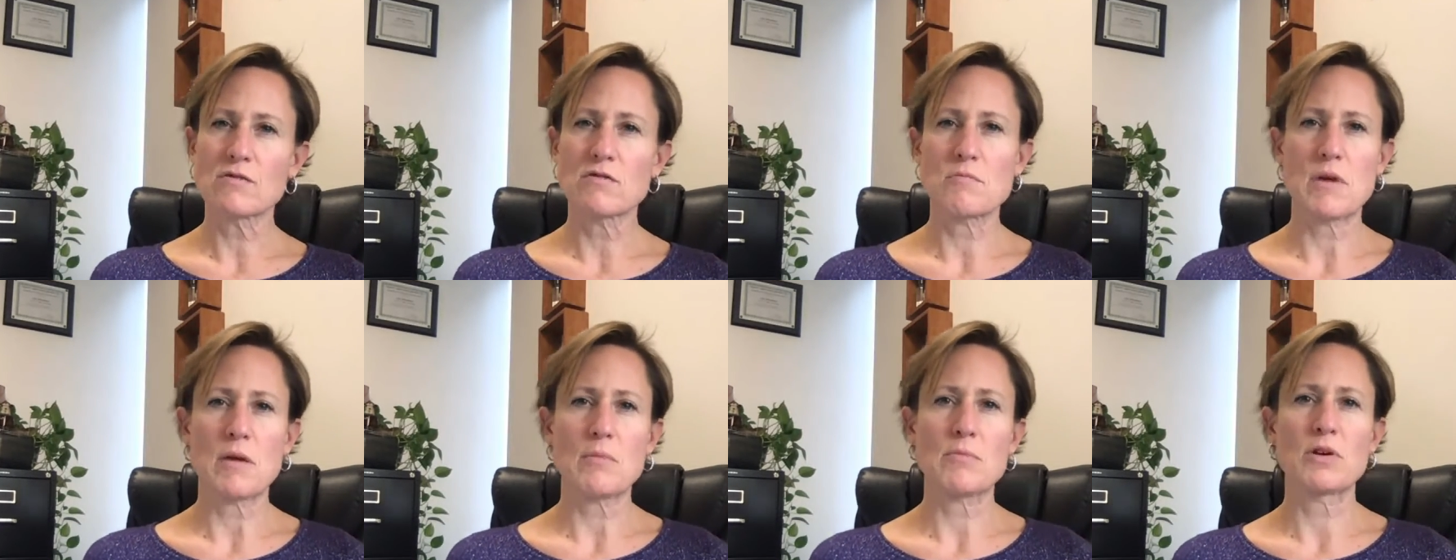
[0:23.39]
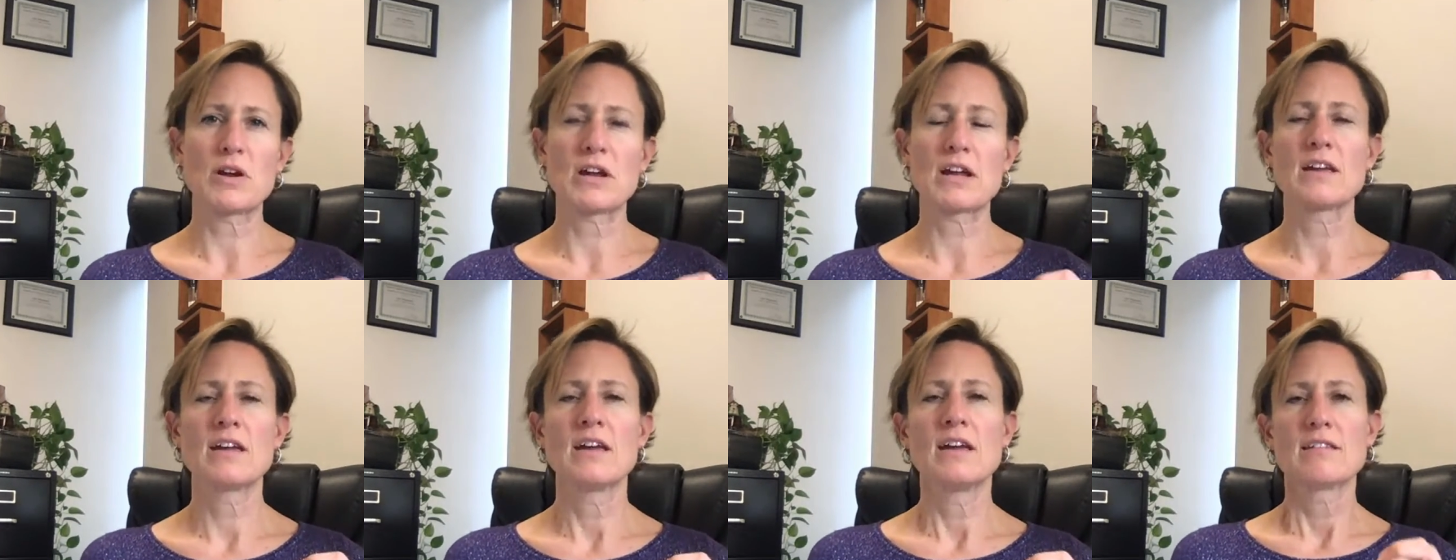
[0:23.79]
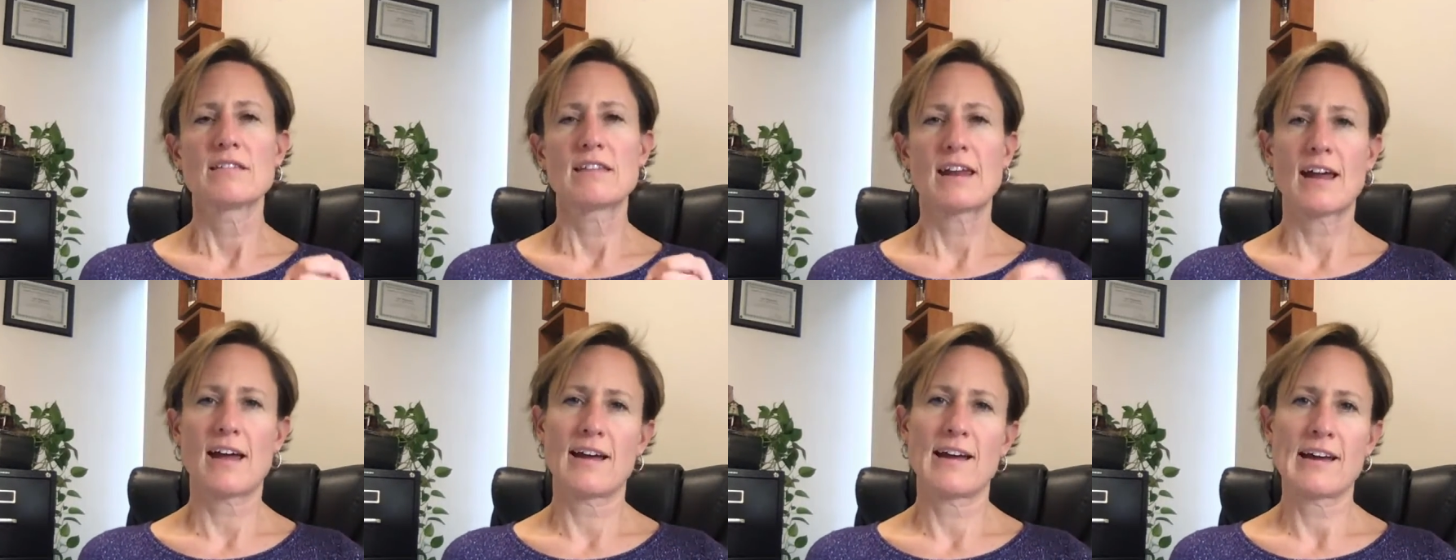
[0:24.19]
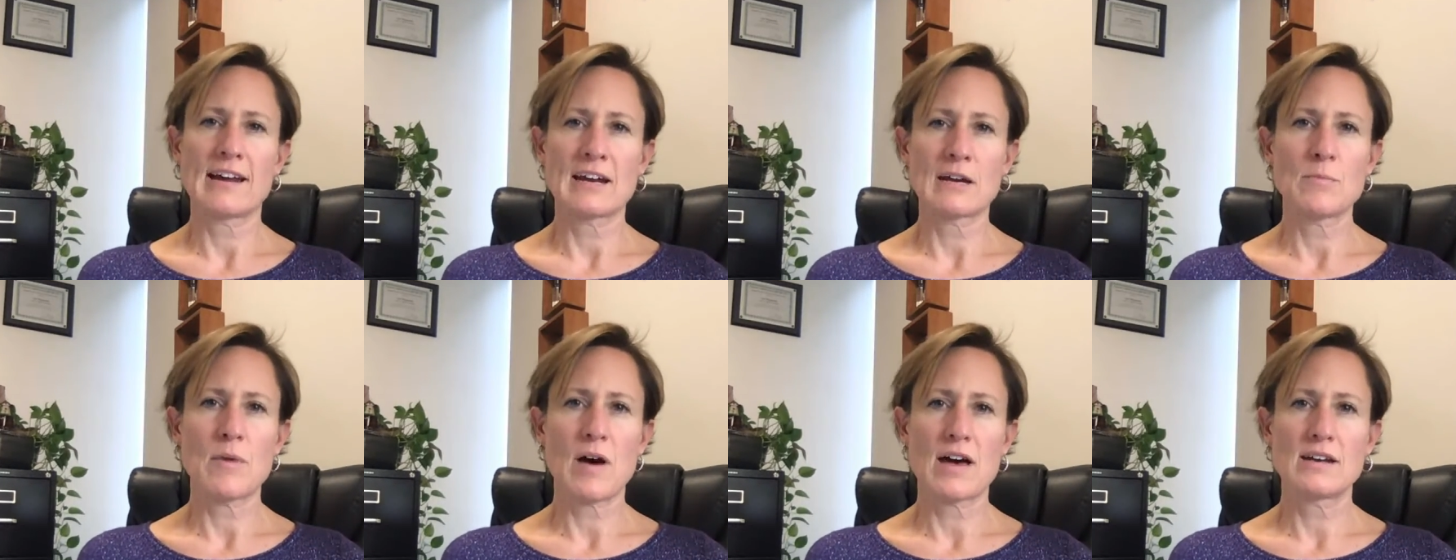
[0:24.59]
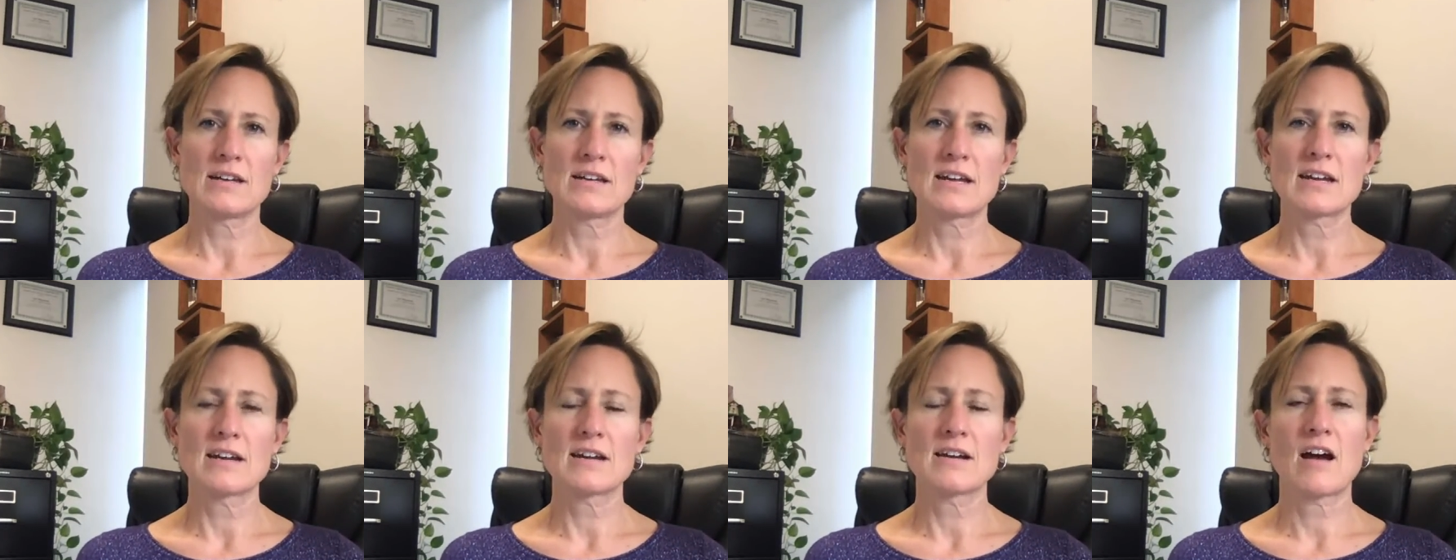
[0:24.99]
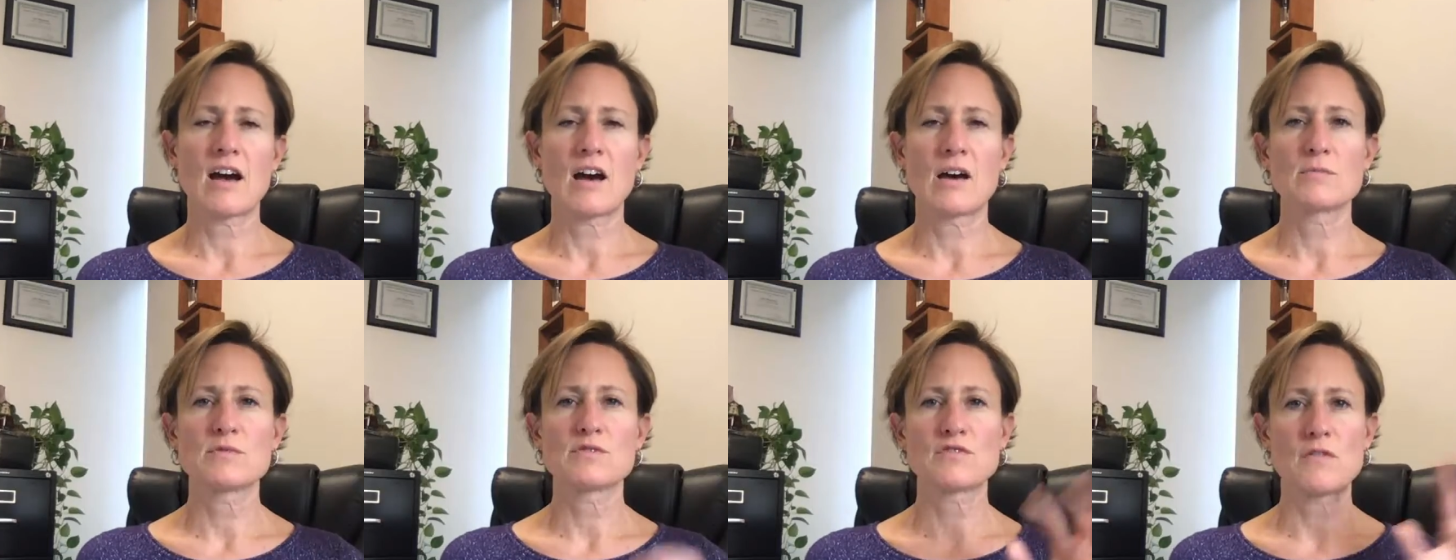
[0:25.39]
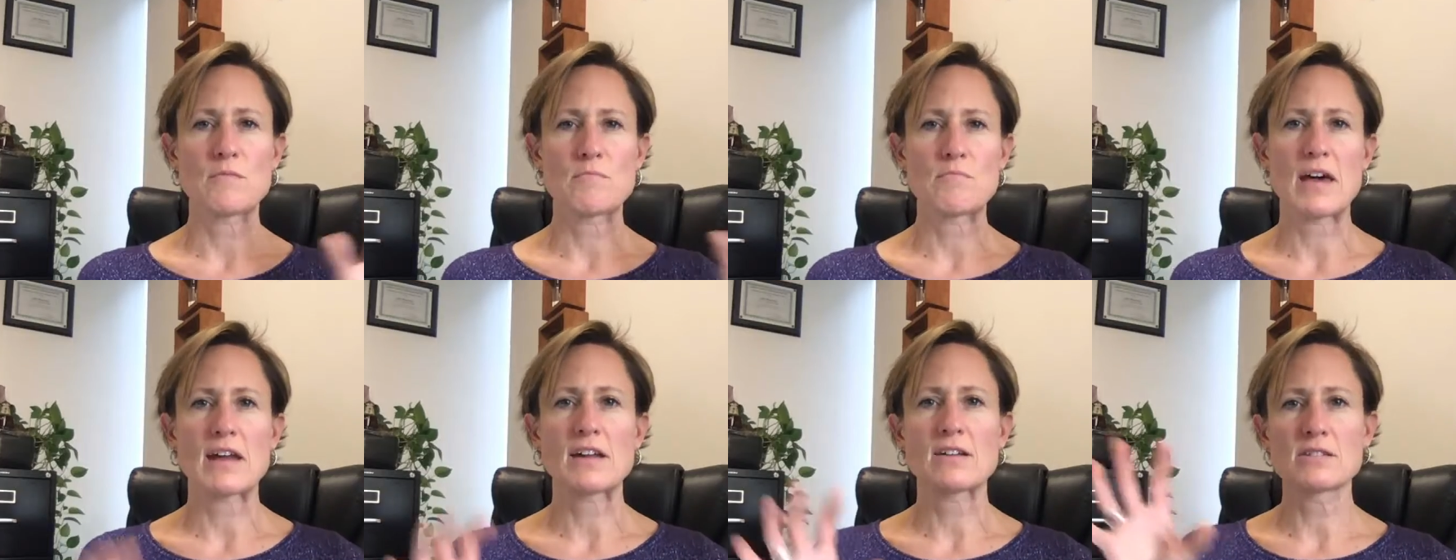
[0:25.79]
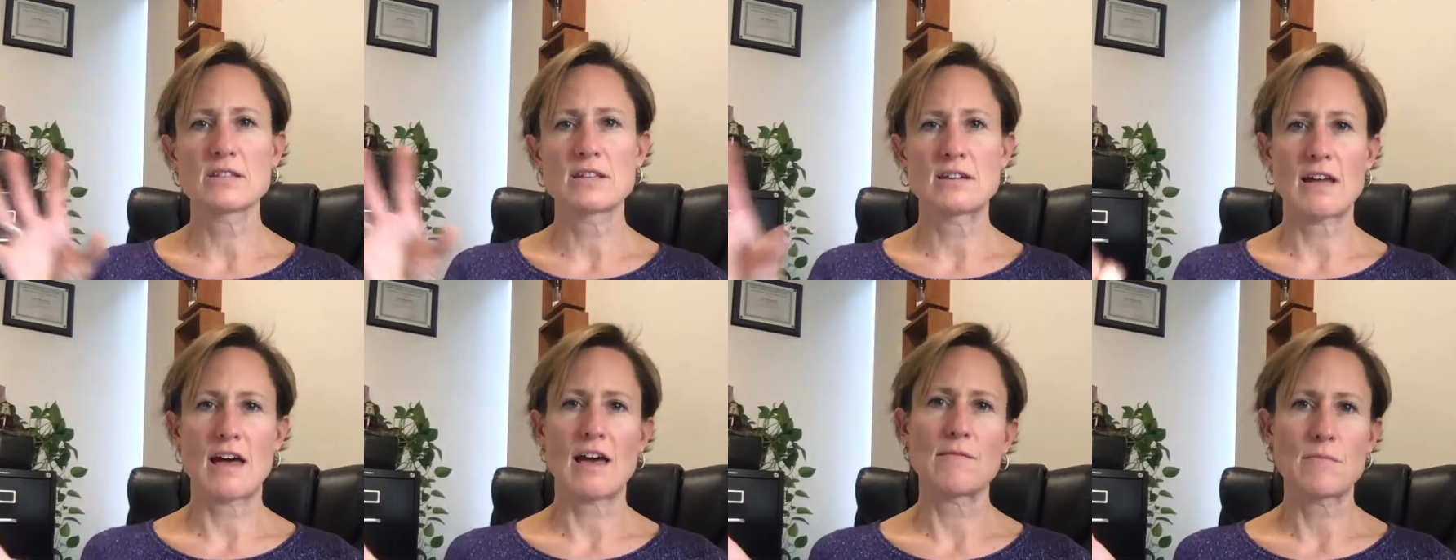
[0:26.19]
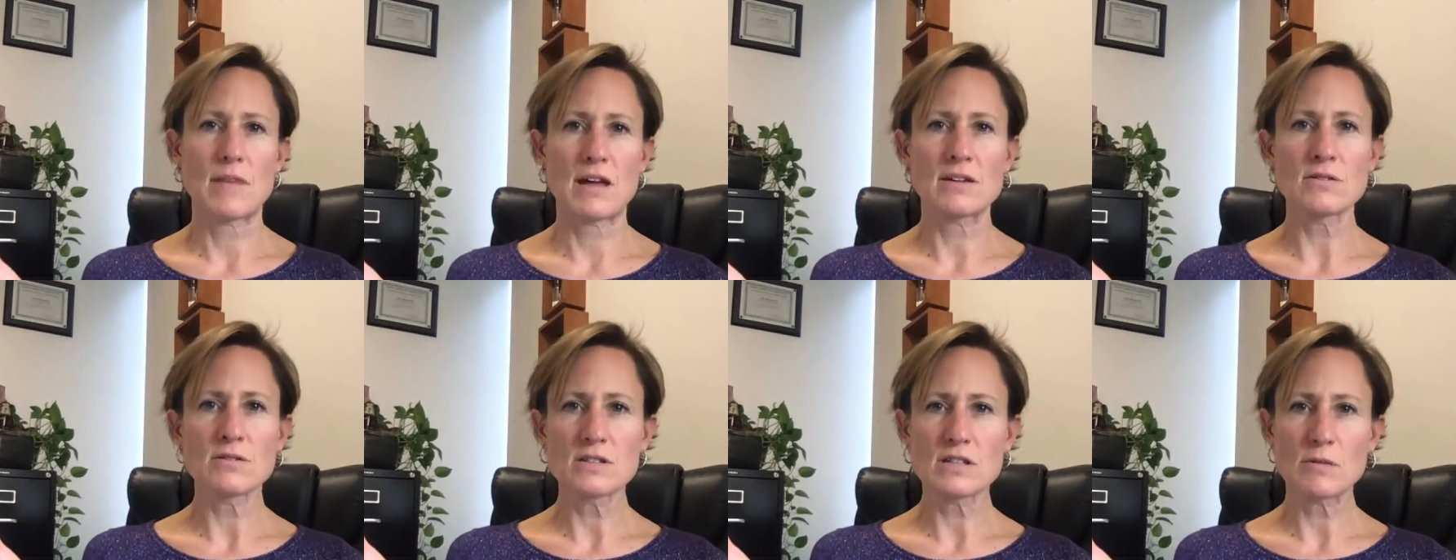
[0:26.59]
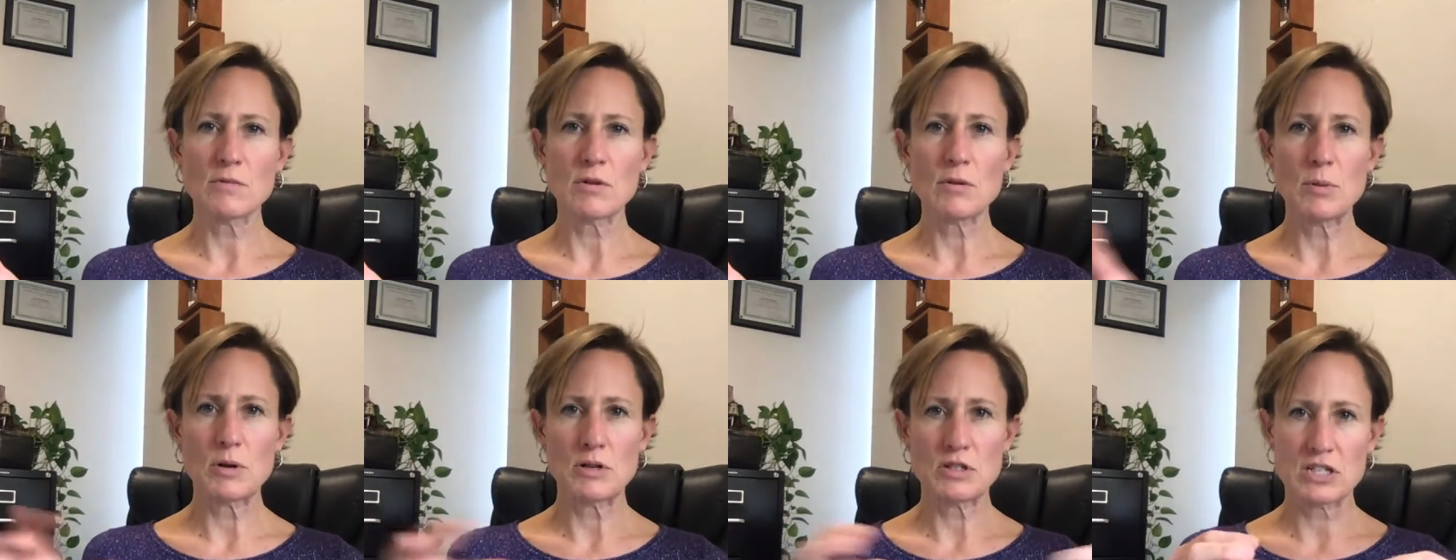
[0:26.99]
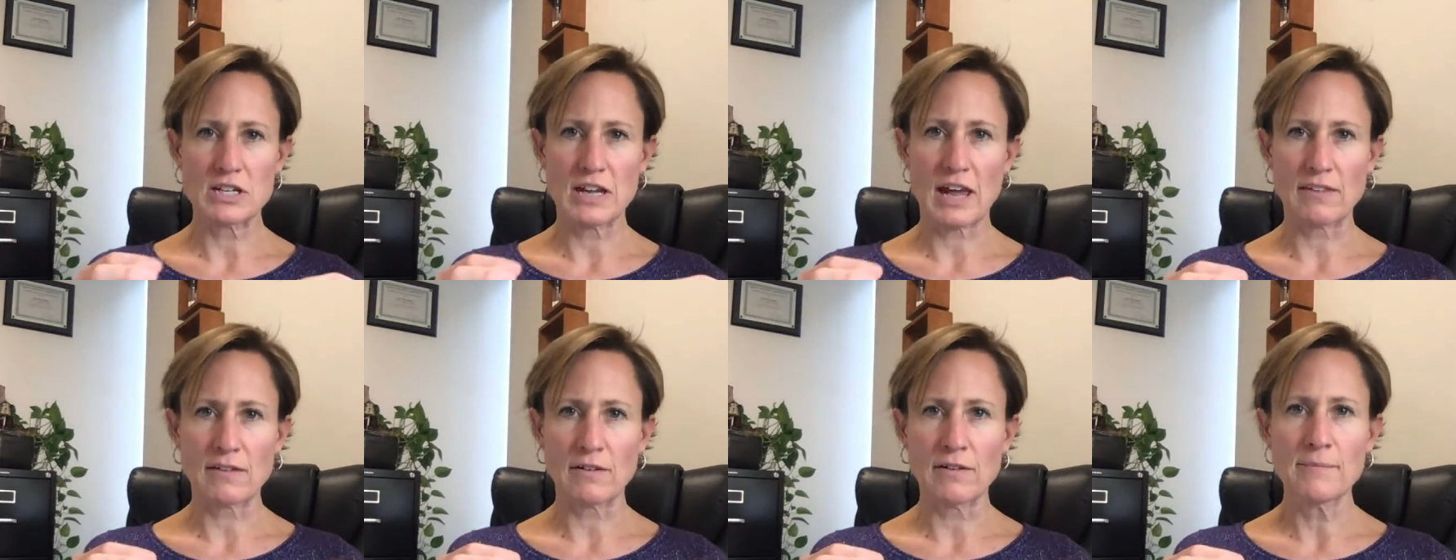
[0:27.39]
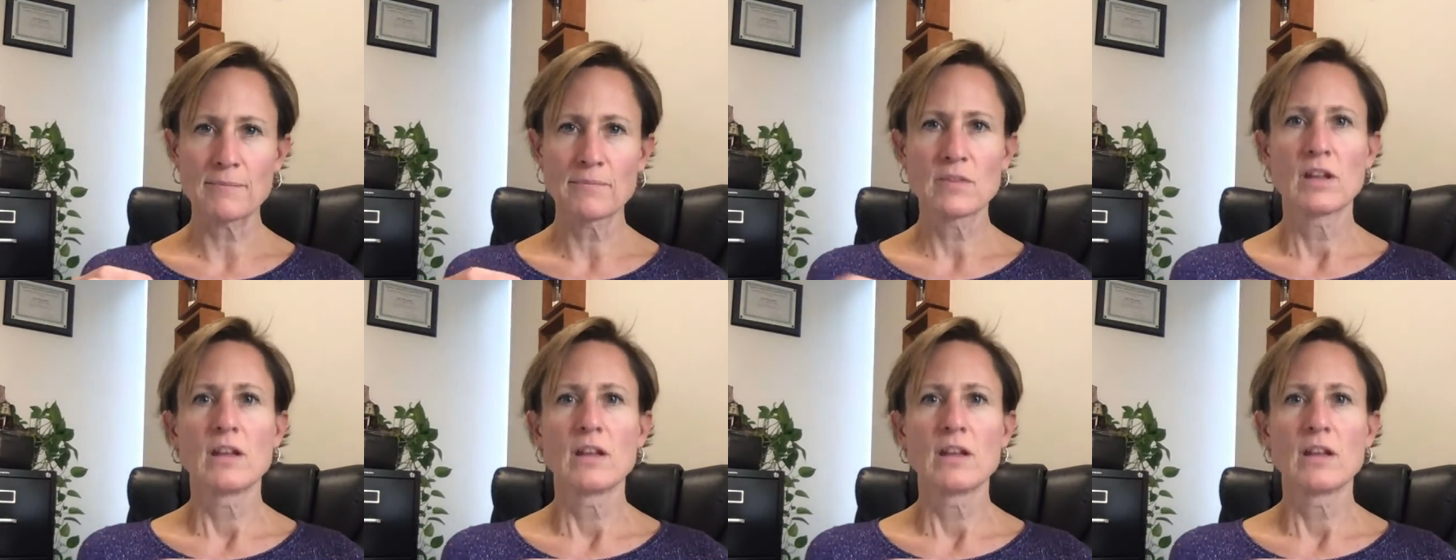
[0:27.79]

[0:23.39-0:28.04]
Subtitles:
remembering that ionic bonding comes from metals and nonmetals that we put together.